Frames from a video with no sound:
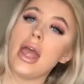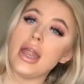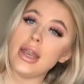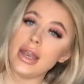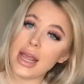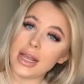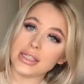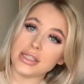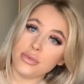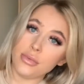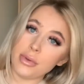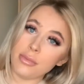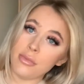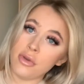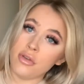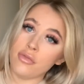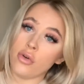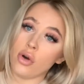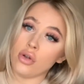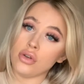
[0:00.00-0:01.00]
Next, we
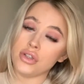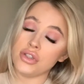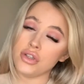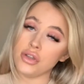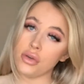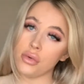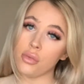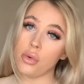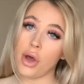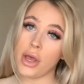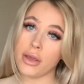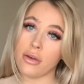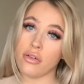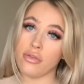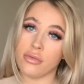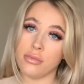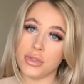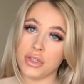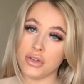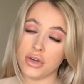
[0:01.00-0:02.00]
move on to what I got
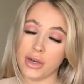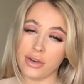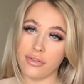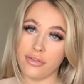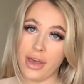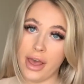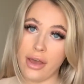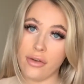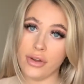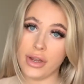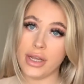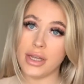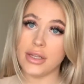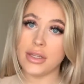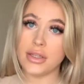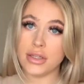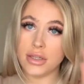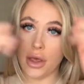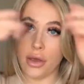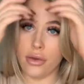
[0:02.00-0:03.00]
from Stradivarius.
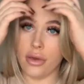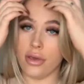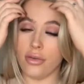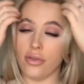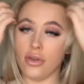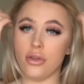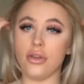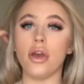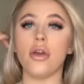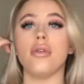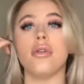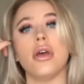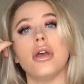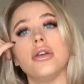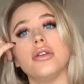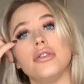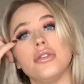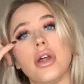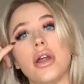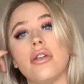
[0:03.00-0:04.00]
So if you don't
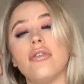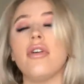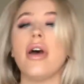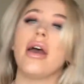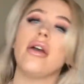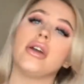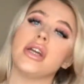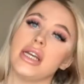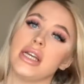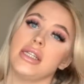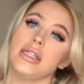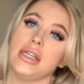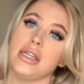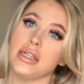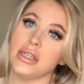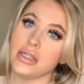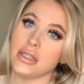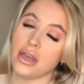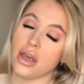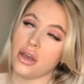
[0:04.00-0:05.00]
know, Stradivarius
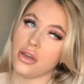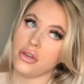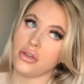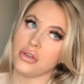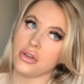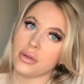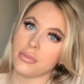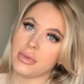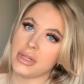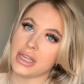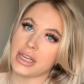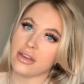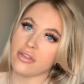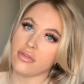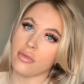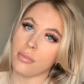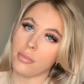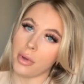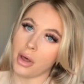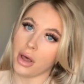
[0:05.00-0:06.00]
is owned, I
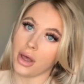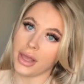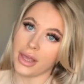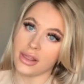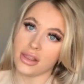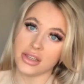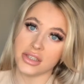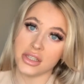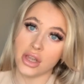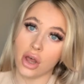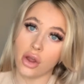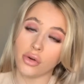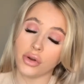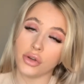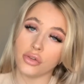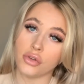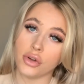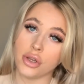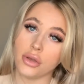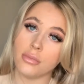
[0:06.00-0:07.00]
believe, by the Zara
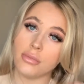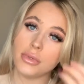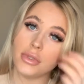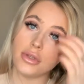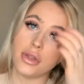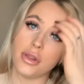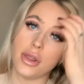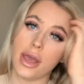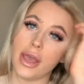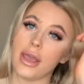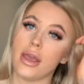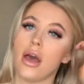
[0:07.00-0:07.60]
group. So they